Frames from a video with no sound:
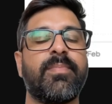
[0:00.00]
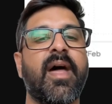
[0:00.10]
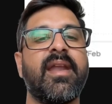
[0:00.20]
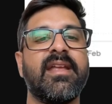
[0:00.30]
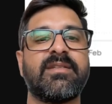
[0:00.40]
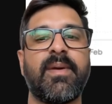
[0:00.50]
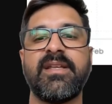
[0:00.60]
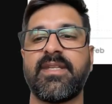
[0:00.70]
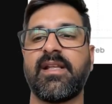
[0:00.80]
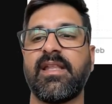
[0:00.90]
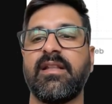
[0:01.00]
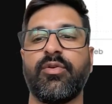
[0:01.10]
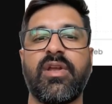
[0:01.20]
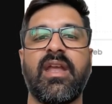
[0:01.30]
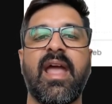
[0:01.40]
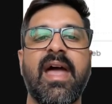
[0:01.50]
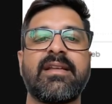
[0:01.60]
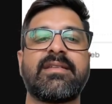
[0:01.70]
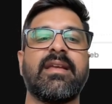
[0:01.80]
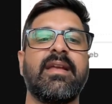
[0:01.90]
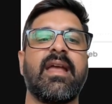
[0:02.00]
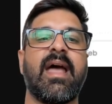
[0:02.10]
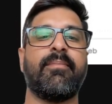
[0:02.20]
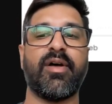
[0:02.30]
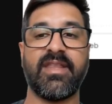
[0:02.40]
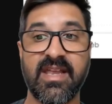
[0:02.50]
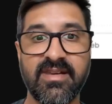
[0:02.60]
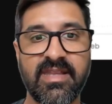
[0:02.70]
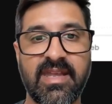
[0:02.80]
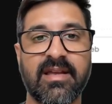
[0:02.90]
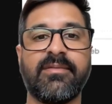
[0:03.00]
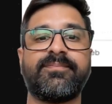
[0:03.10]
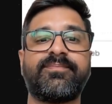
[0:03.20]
but it's basically looking at by the end of the year,